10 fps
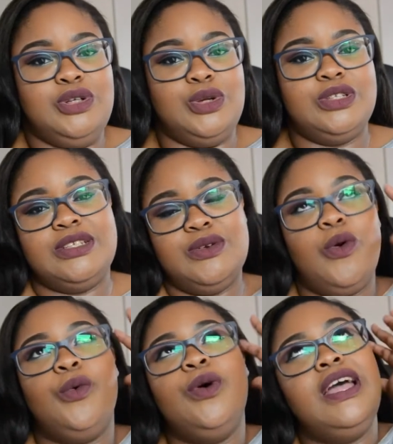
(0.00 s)
chosen
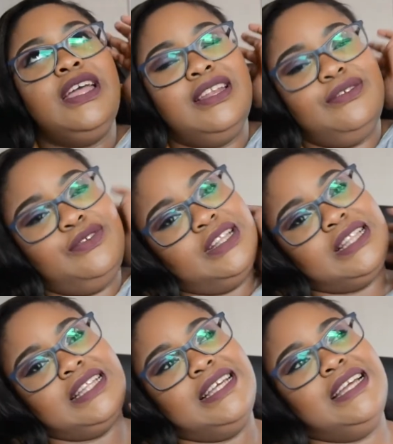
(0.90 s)
way
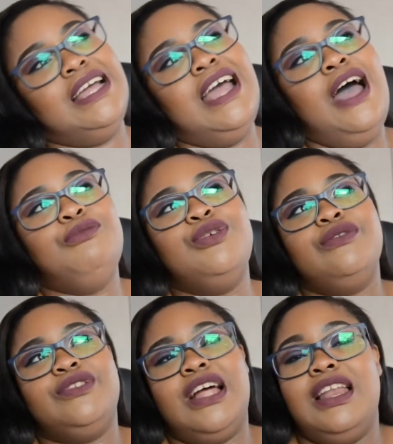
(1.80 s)
differently, would
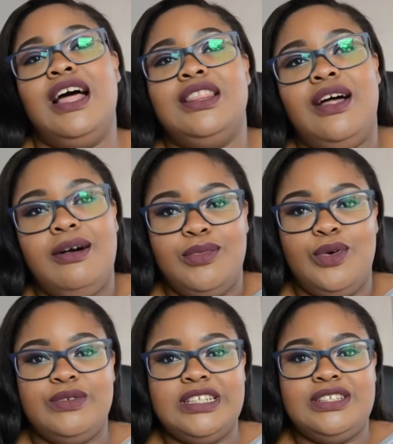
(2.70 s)
have done a lot
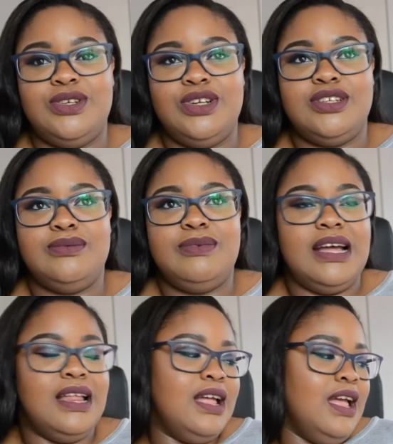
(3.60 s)
more research,
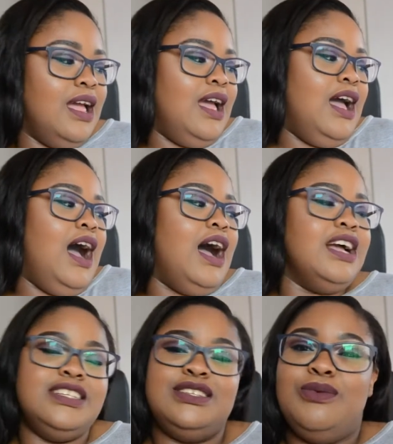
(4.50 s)
but
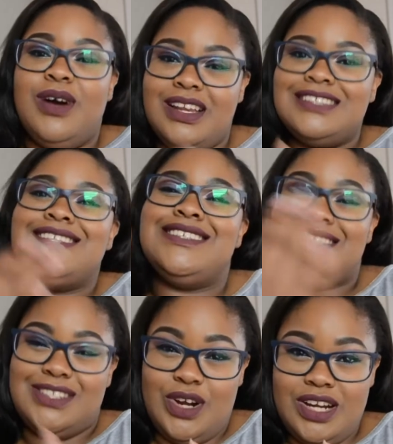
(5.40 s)
I just wanted to
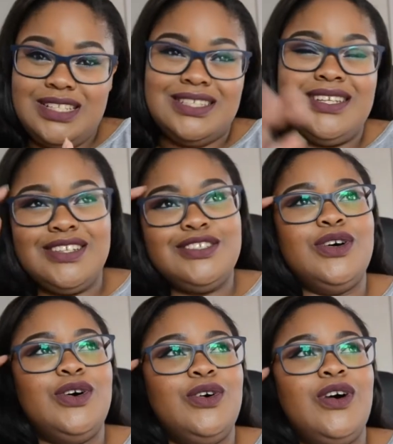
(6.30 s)
start,
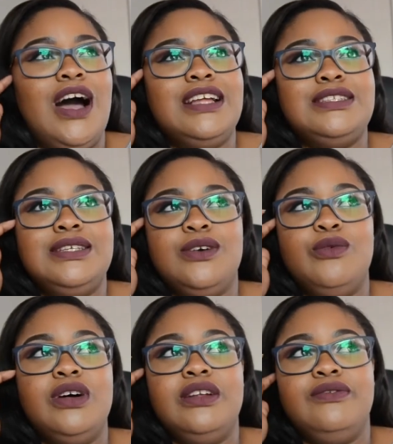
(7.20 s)
so I took
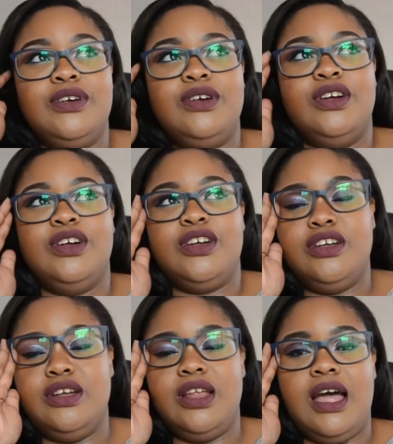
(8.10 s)
whatever
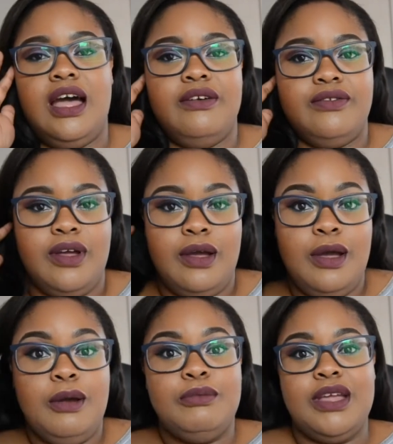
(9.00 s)
could have
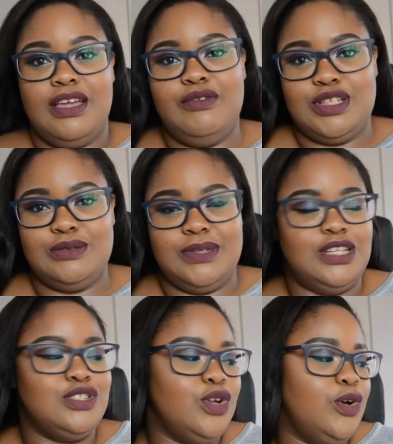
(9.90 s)
been given to
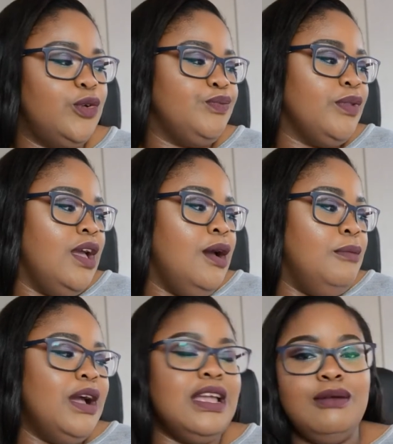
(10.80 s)
me. So
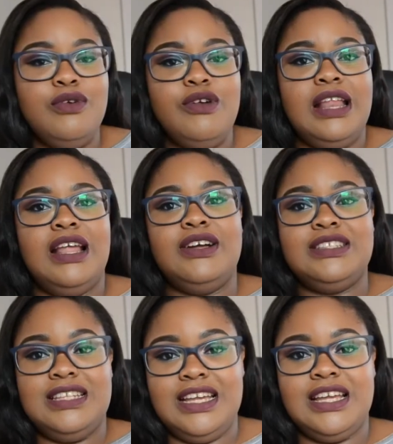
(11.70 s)
my camera right
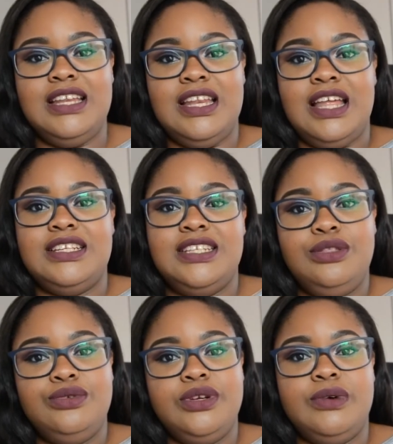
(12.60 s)
now is a Nikon
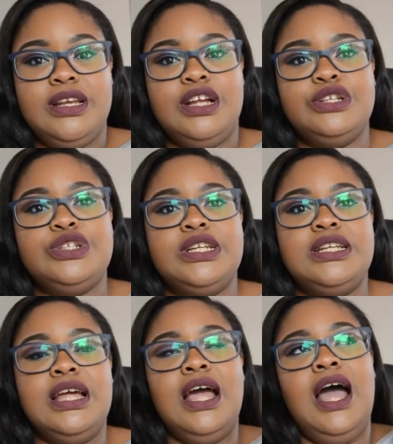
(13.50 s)
D3-100.